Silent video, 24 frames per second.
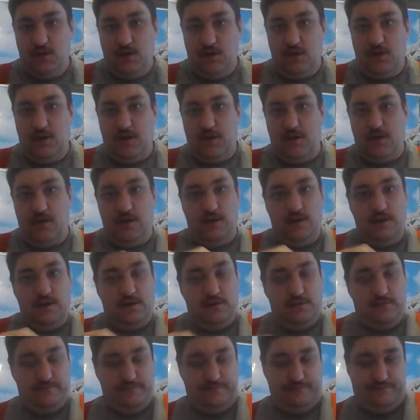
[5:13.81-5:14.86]

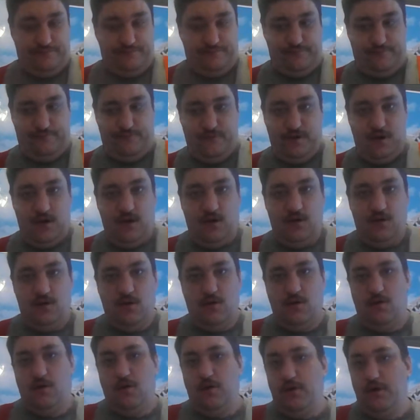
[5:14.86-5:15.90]
you know,
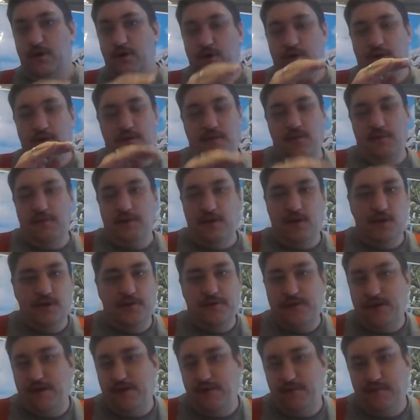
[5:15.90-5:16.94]
or you look at some of the
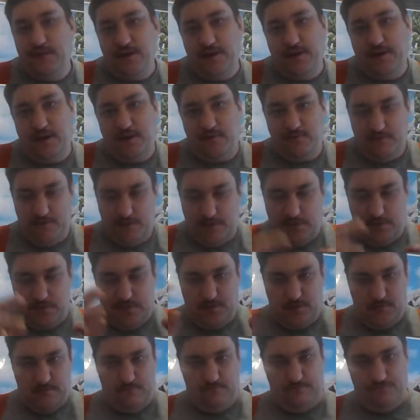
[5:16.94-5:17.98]
content in Red Dead
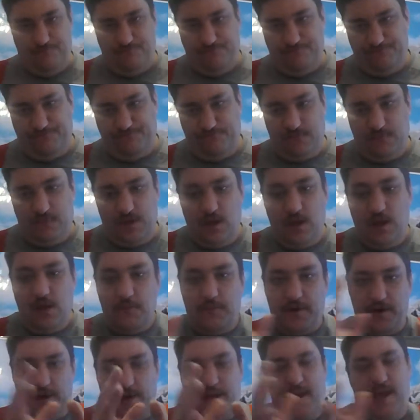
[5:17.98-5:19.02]
Redemption.
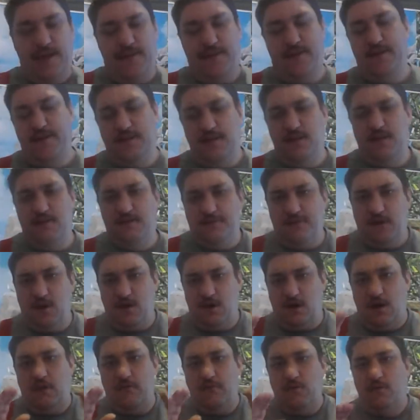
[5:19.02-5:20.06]
But again, this is a
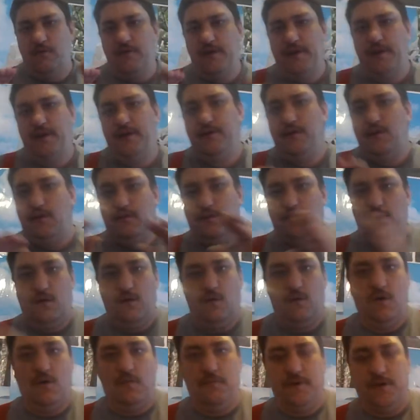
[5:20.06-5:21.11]
vlog I've already done, so I
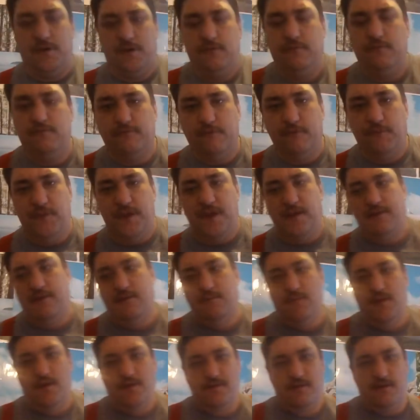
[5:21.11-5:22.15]
won't be
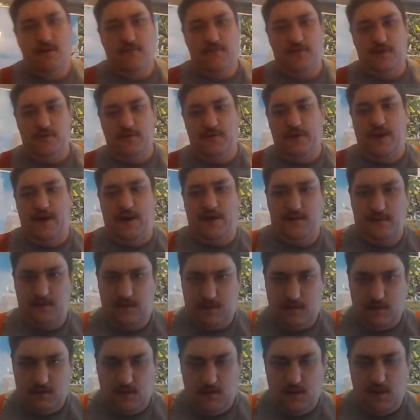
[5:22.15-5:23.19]
repeating myself on that.
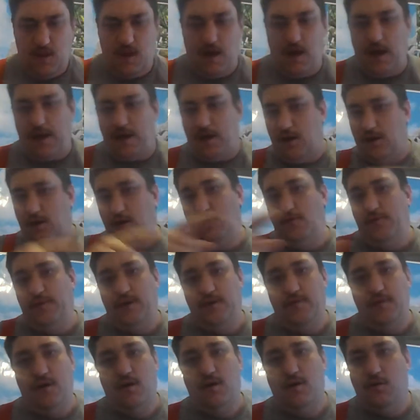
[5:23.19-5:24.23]
I could go
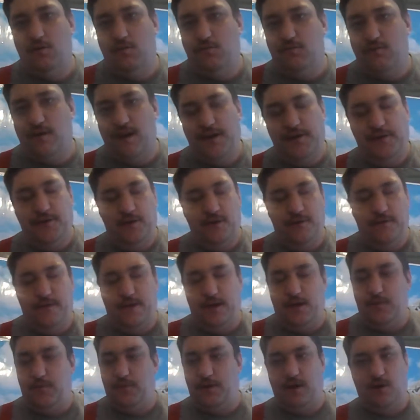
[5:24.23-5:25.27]
down a whole rant on
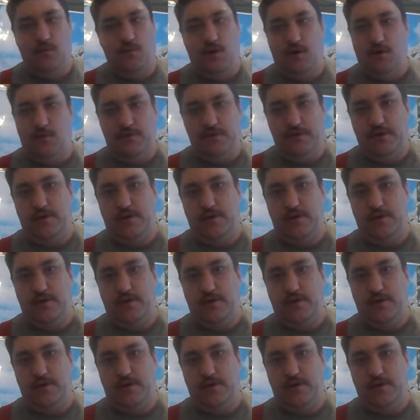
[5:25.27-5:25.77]
that, but I won't.